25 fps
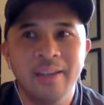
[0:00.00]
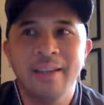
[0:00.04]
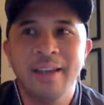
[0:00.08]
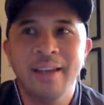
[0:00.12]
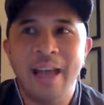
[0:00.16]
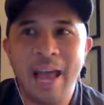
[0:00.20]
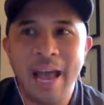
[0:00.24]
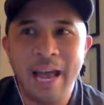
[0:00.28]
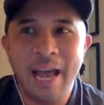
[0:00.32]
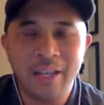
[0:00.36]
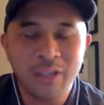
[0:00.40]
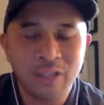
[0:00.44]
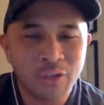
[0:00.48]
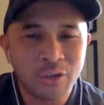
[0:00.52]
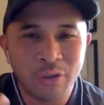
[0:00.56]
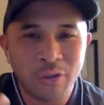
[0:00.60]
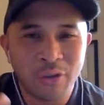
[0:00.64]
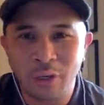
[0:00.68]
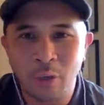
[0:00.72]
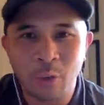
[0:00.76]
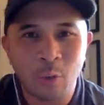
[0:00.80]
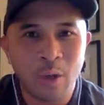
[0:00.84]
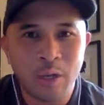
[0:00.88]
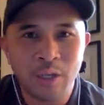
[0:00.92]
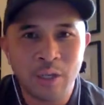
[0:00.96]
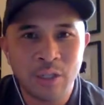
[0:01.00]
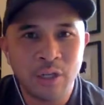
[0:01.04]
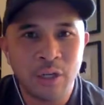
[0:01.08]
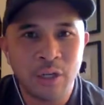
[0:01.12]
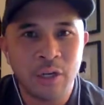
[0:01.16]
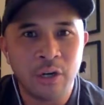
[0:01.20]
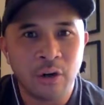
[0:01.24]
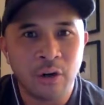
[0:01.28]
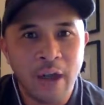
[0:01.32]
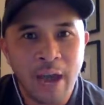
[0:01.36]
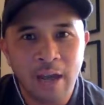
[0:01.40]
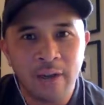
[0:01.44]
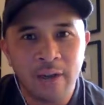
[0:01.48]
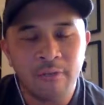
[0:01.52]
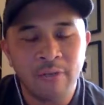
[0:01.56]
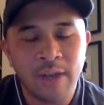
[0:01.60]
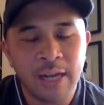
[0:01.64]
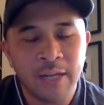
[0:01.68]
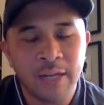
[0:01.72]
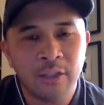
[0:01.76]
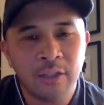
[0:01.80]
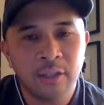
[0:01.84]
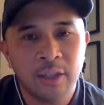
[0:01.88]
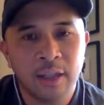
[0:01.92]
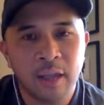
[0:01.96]
answer their question or add
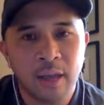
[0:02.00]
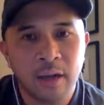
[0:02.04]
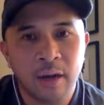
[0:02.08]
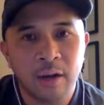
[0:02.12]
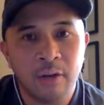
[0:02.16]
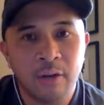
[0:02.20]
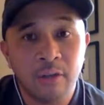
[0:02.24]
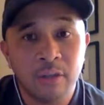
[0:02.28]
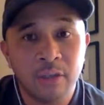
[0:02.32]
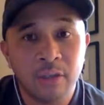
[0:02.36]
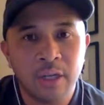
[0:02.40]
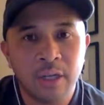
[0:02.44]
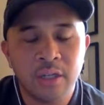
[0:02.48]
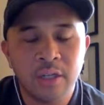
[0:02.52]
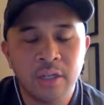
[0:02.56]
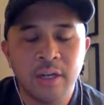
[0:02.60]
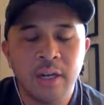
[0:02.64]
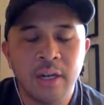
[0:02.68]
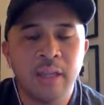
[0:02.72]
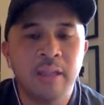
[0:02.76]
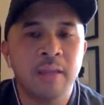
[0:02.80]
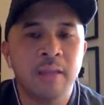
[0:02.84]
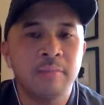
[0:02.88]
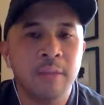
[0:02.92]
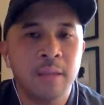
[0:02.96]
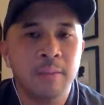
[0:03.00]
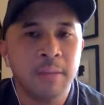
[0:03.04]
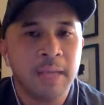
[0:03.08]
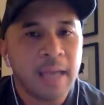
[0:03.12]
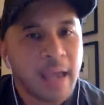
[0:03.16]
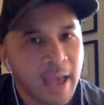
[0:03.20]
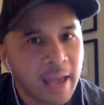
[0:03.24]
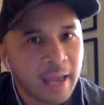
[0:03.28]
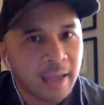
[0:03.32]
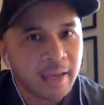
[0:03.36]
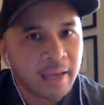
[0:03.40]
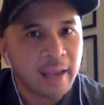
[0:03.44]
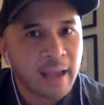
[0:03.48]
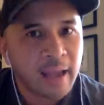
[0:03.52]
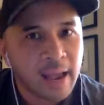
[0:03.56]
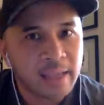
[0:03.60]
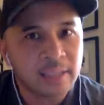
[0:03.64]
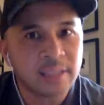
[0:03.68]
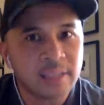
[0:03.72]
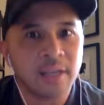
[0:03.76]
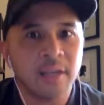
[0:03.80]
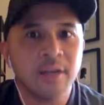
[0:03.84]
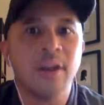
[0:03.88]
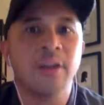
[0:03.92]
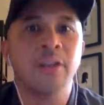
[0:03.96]
value to that conversation and then maybe add,
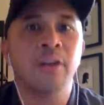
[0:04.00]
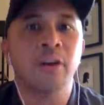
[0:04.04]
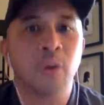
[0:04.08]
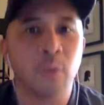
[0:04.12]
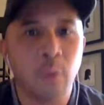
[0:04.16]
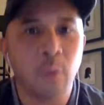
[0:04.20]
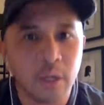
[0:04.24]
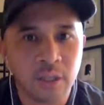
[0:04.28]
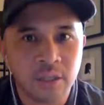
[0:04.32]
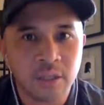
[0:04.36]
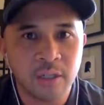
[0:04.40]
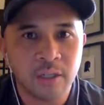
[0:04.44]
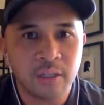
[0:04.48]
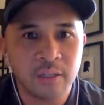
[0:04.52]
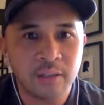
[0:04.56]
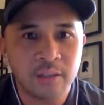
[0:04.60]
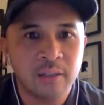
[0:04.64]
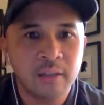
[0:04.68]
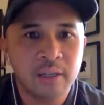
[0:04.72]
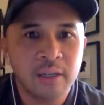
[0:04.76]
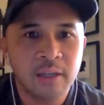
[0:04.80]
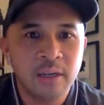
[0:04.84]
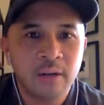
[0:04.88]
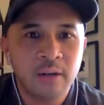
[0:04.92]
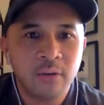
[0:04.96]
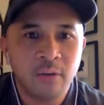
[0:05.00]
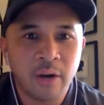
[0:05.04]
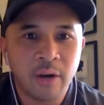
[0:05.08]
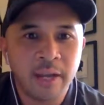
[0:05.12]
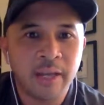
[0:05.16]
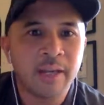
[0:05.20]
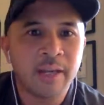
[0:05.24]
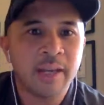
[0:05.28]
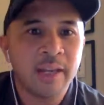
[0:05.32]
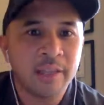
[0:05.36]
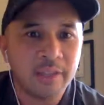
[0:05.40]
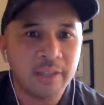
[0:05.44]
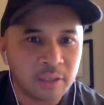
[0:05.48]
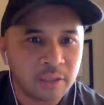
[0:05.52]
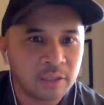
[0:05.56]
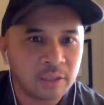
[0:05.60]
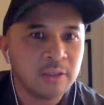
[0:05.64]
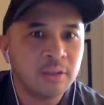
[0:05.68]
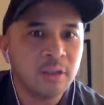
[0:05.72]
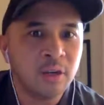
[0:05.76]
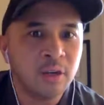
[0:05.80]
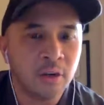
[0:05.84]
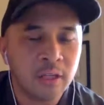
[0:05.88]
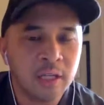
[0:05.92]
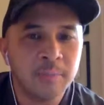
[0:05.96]
ask another question right? It just
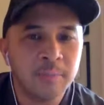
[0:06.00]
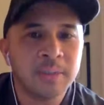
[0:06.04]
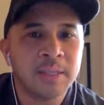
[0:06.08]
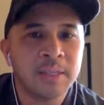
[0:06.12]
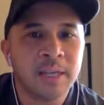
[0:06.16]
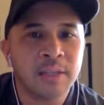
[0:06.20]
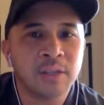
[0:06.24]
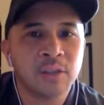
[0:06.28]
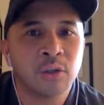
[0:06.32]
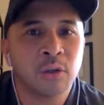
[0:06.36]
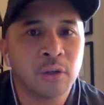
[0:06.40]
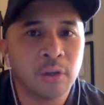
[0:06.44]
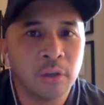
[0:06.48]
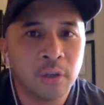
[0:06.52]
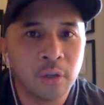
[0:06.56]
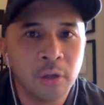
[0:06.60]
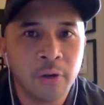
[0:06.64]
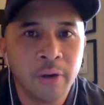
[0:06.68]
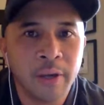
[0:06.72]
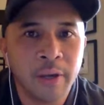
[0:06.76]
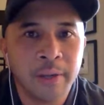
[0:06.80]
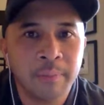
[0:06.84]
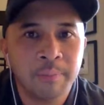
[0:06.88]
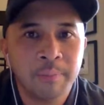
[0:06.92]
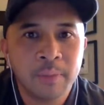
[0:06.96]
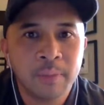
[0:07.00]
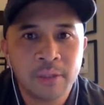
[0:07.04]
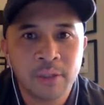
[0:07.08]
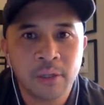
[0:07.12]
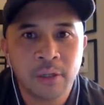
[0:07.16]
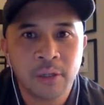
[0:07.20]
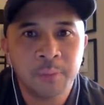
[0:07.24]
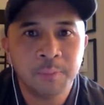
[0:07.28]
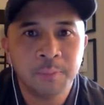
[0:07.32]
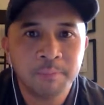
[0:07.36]
you know keeps that circle going. So and I,